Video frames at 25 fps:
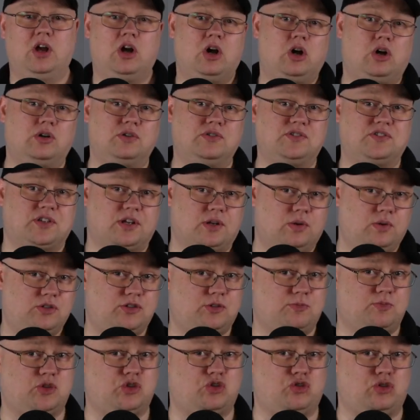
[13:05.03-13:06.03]
Also,
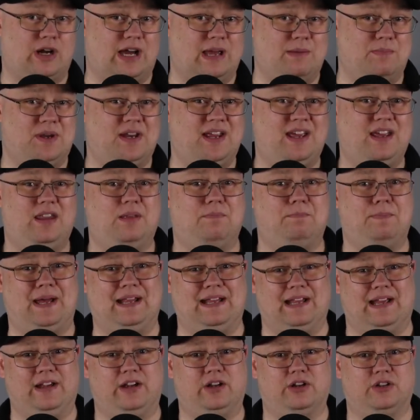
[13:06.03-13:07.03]
subscribe and hit the
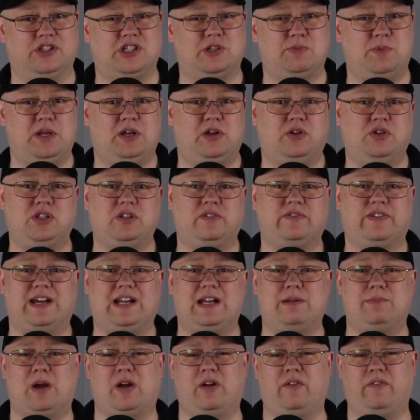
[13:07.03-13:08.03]
bell icon to be notified
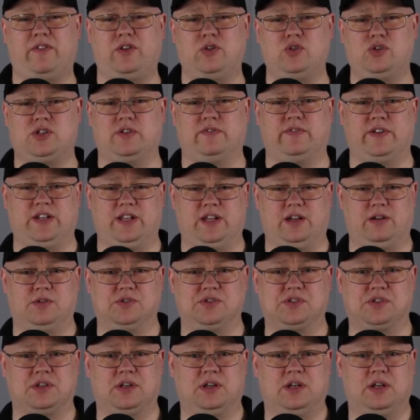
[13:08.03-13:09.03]
about future
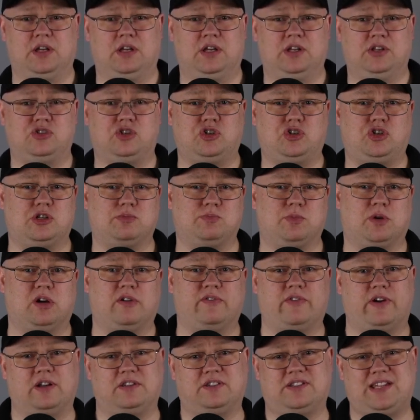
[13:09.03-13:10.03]
videos, such as more
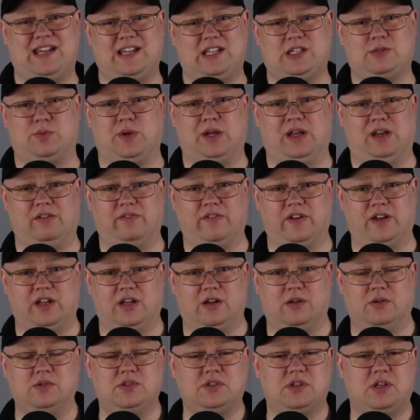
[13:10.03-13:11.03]
of our Techsplained
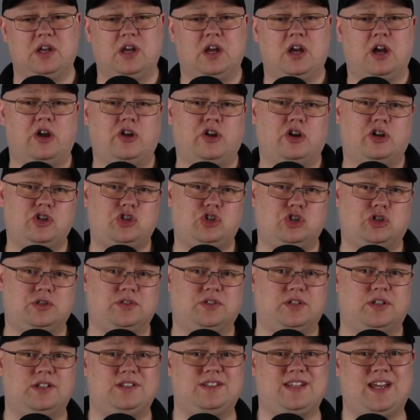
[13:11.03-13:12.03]
videos and our
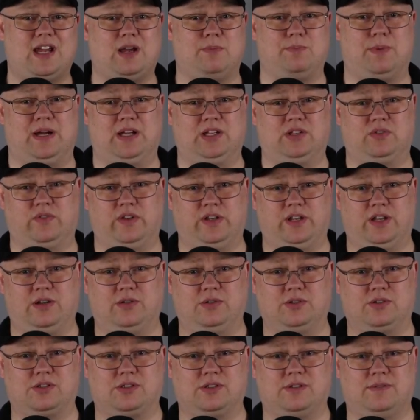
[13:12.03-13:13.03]
shorter Tech Bites
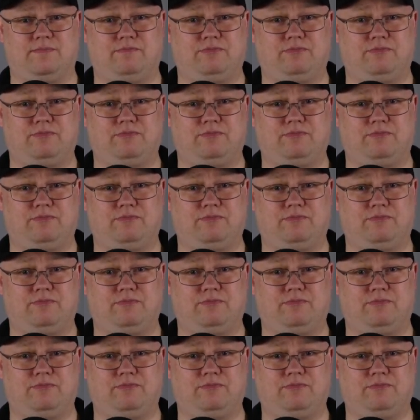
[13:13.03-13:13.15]
videos.